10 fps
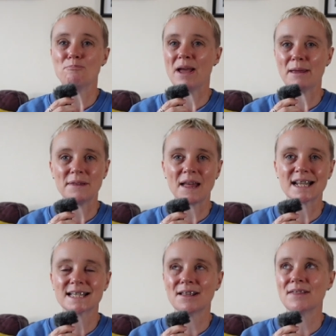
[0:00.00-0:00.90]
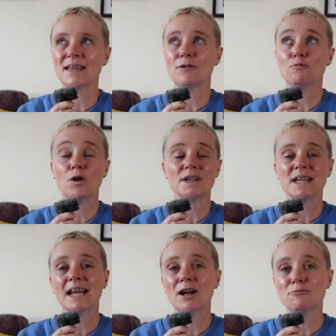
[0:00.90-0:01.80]
Maybe that's something that one
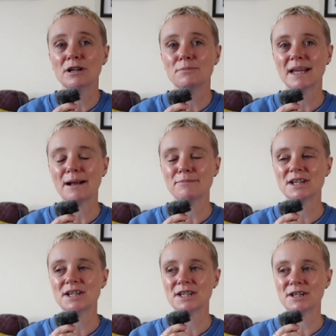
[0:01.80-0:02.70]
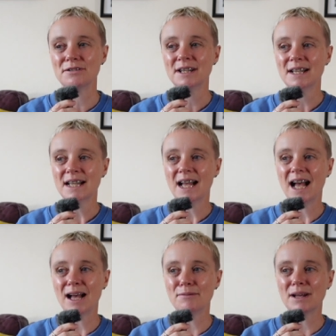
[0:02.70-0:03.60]
day I will be able to do.
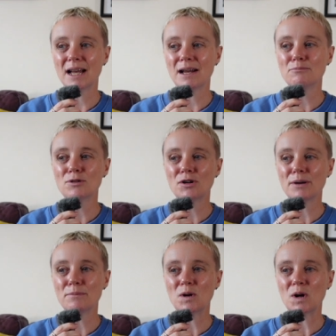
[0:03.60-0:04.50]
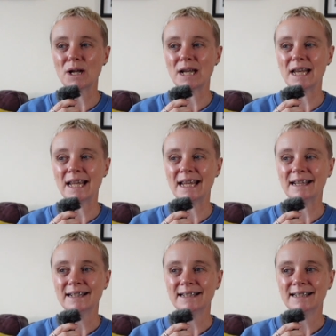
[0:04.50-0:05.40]
And more
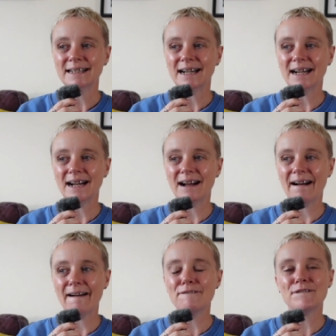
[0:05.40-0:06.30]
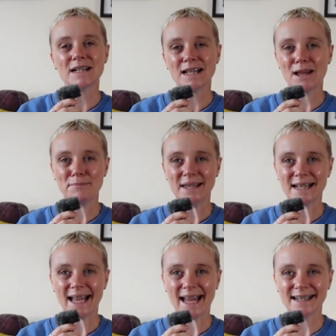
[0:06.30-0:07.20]
importantly, I feel like me
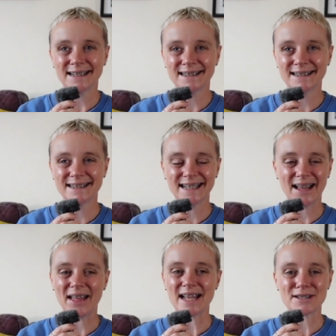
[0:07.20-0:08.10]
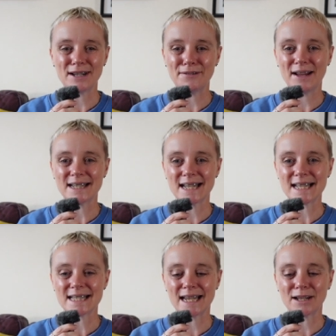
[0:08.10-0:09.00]
again, and that's really
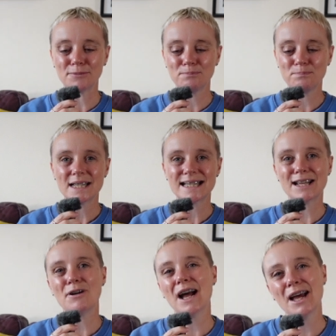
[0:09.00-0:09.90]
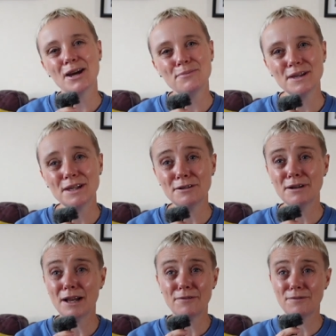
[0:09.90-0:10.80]
fantastic. So I hope that you
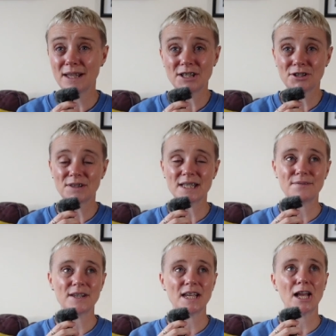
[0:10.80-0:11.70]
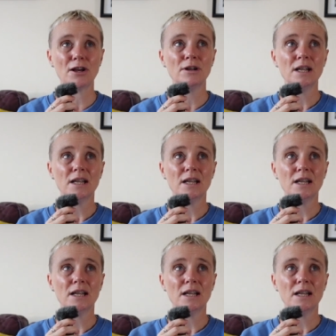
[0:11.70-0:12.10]
have enjoyed this video.